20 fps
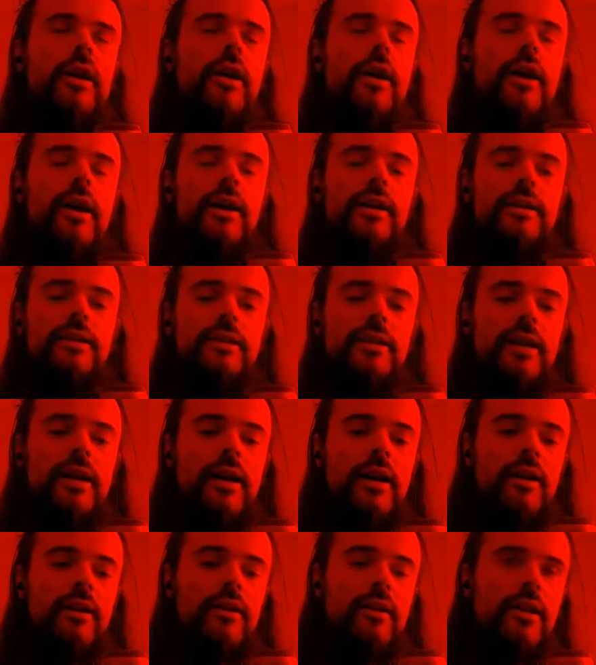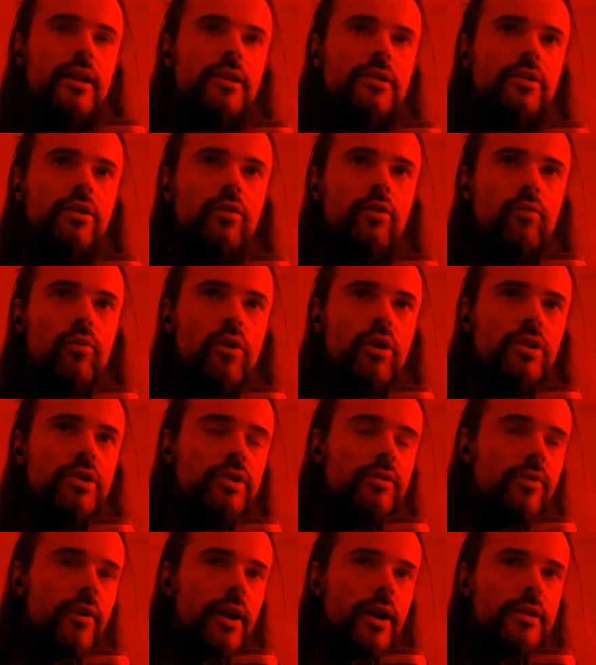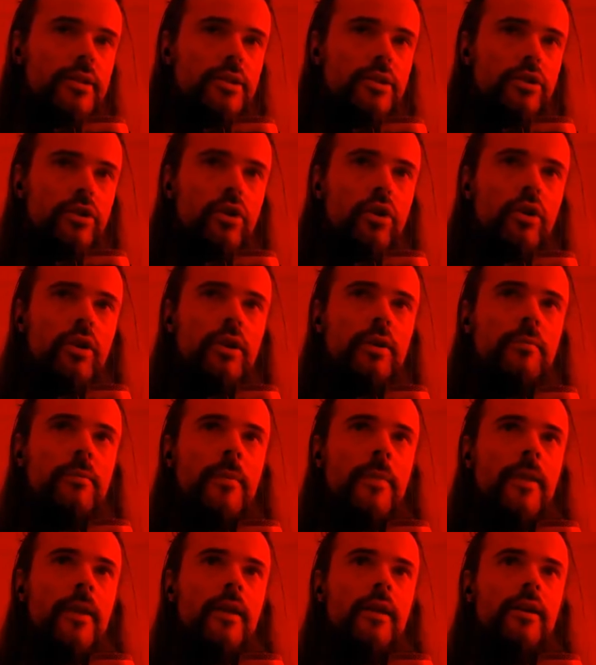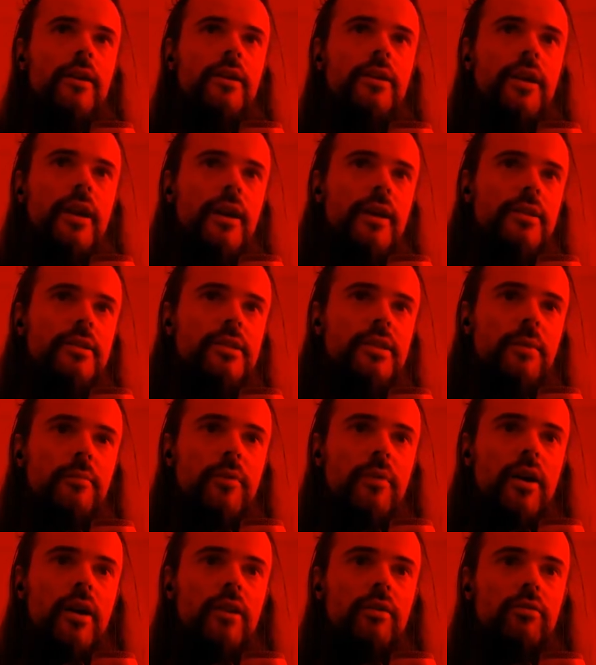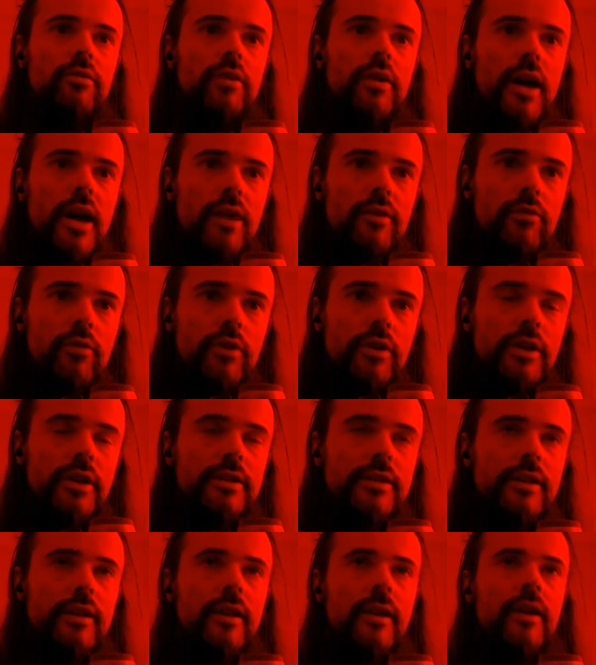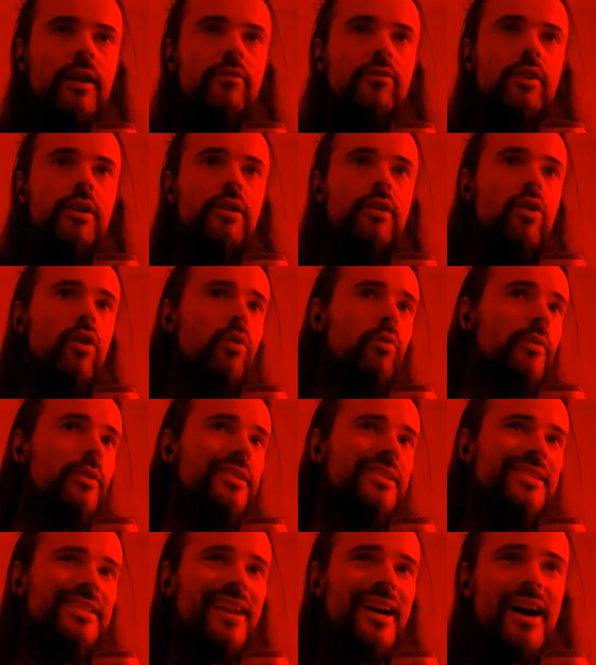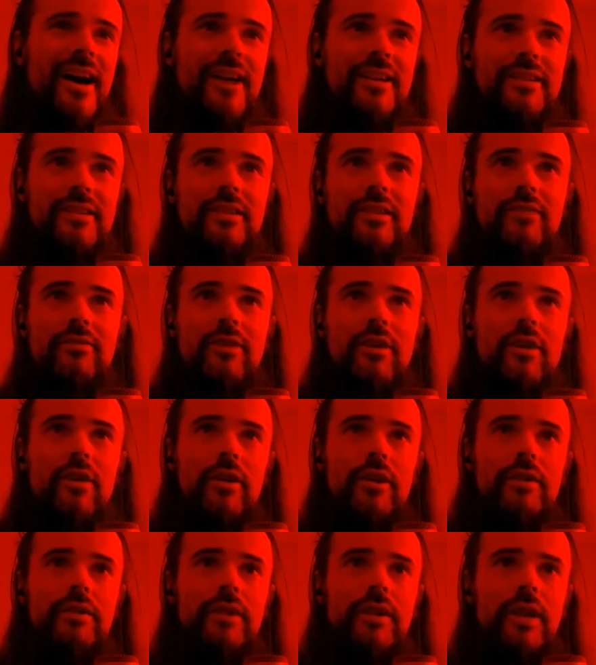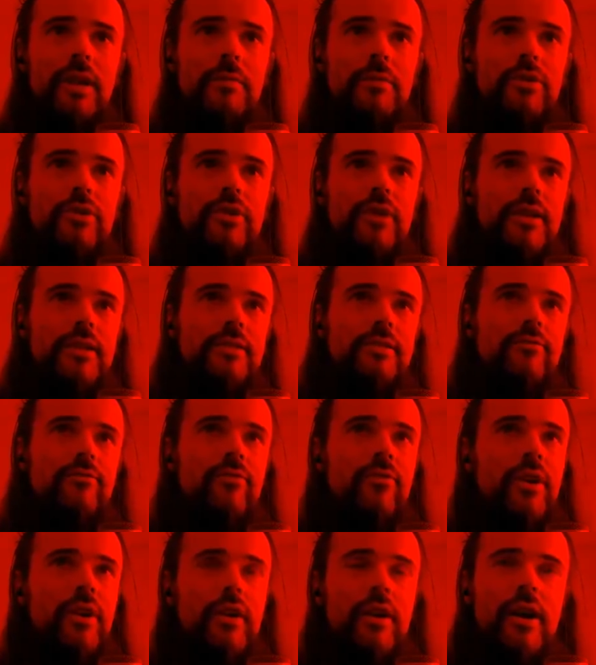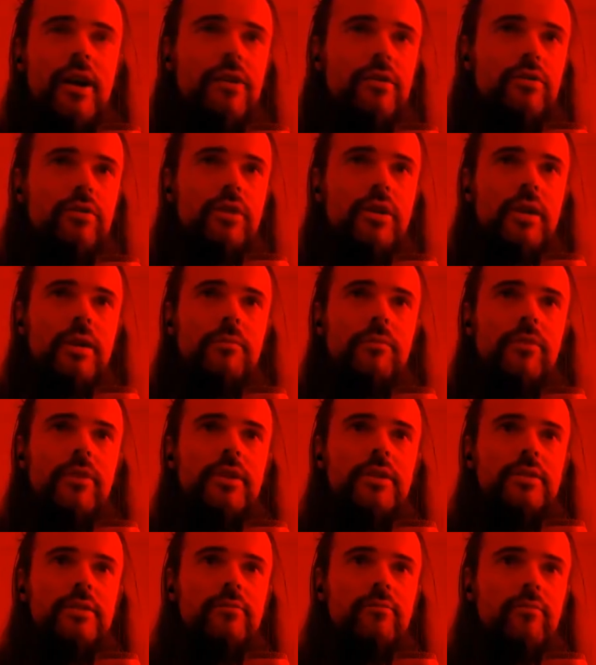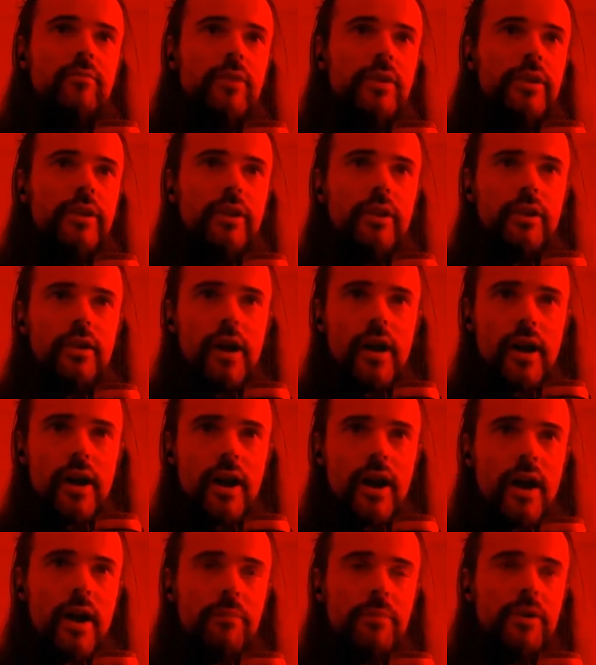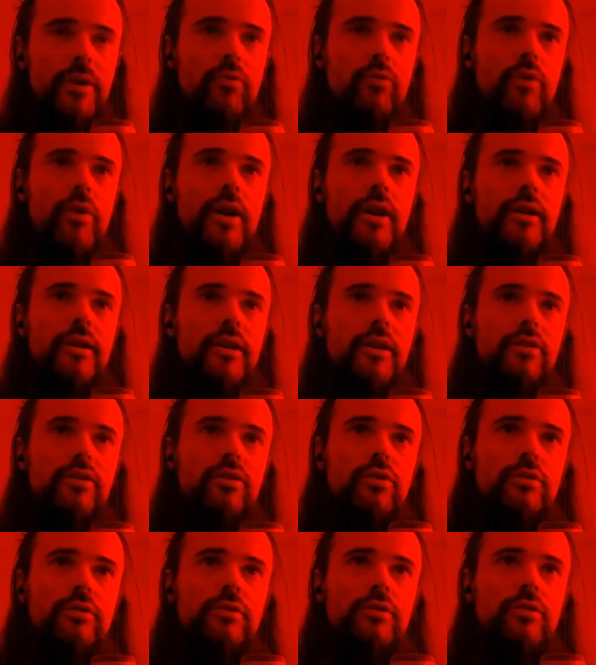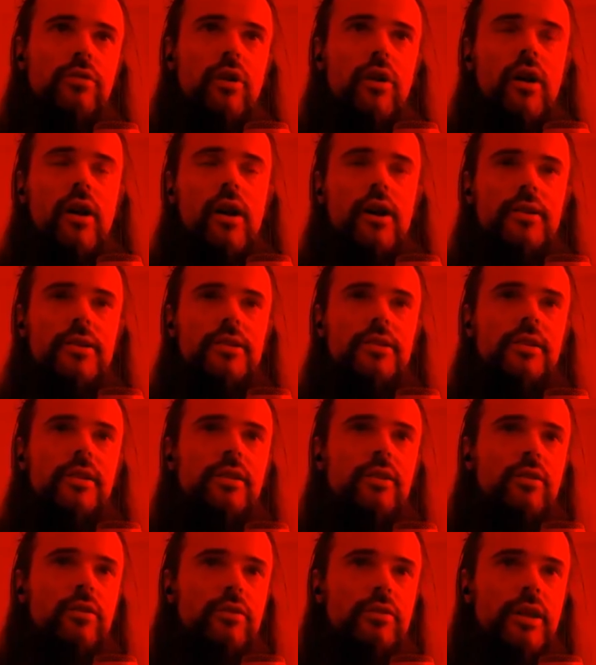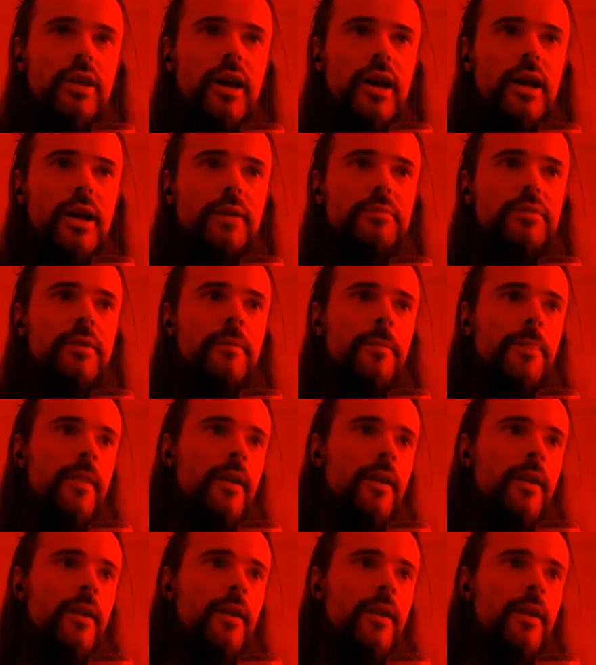and Ancestral Warchief as a totem, it has some kind of life on it, and it always dies in the very end game. It's just very hard to keep this little guy up and running at all costs, at all times.